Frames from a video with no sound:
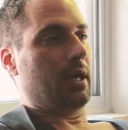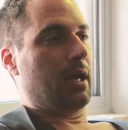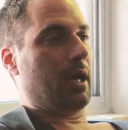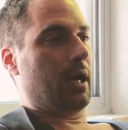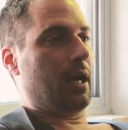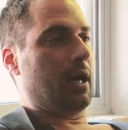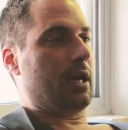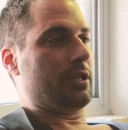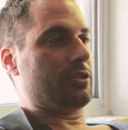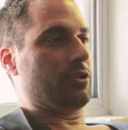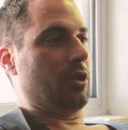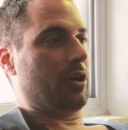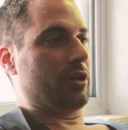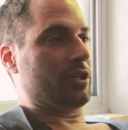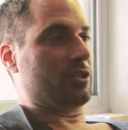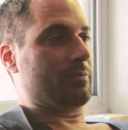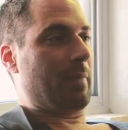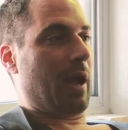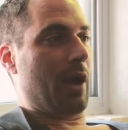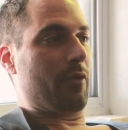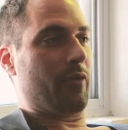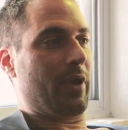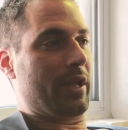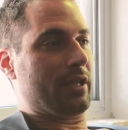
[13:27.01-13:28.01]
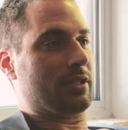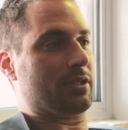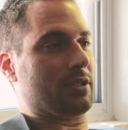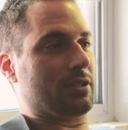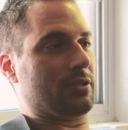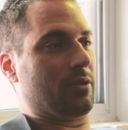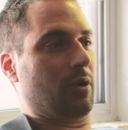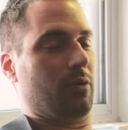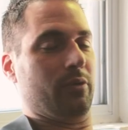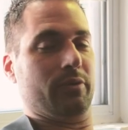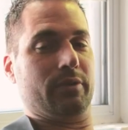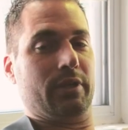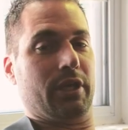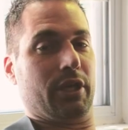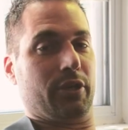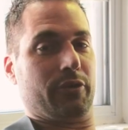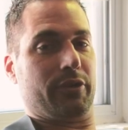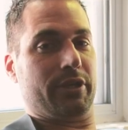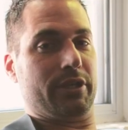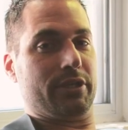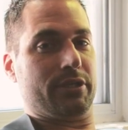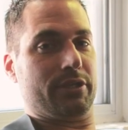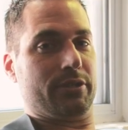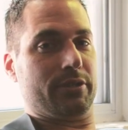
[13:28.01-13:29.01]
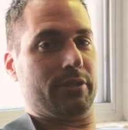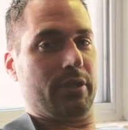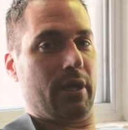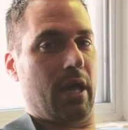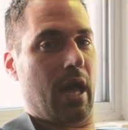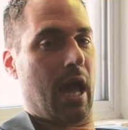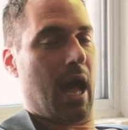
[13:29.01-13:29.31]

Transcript: Uh, as long as my rates don't increase,